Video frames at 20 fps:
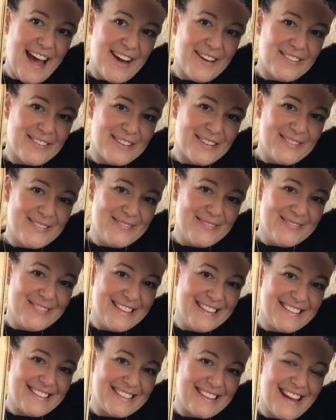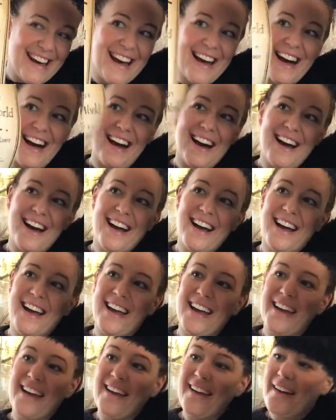How cool is that?
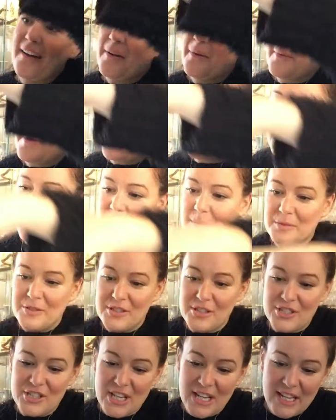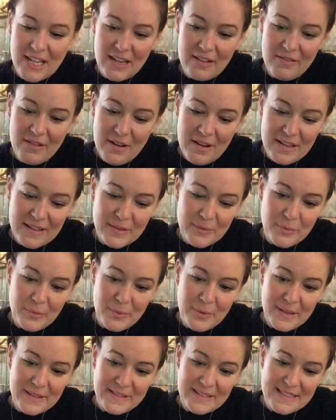Welcome to JK Rowling's
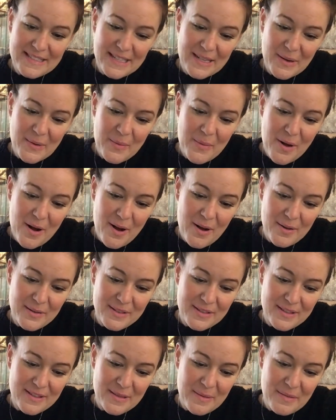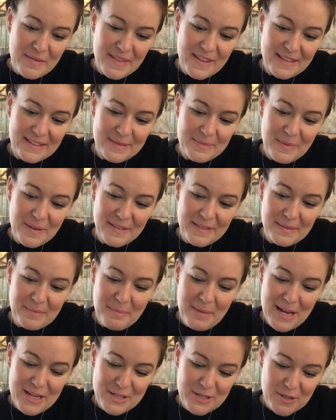Wizarding World, this month's
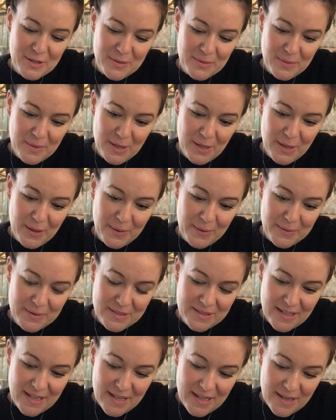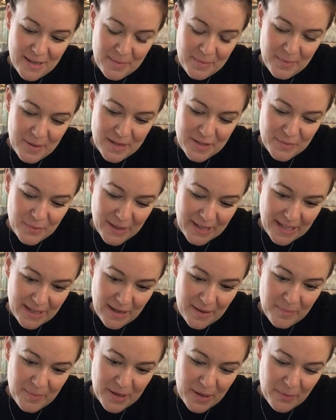magical loot.
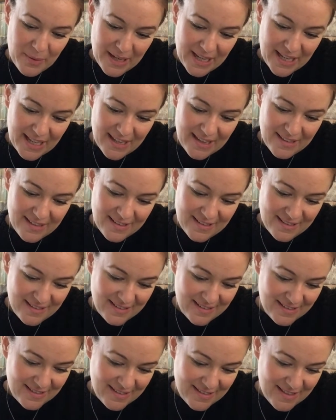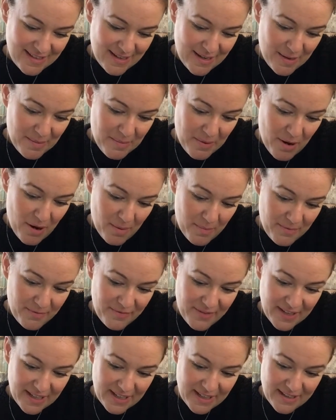Pigwigian pop
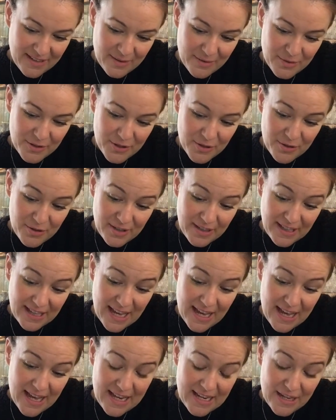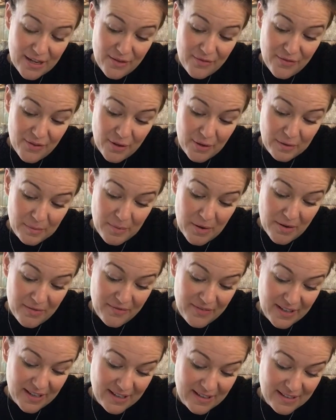figure, or you could get any of those
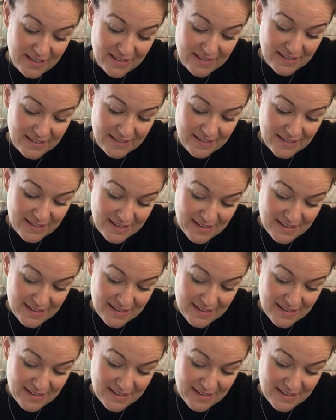pop figures.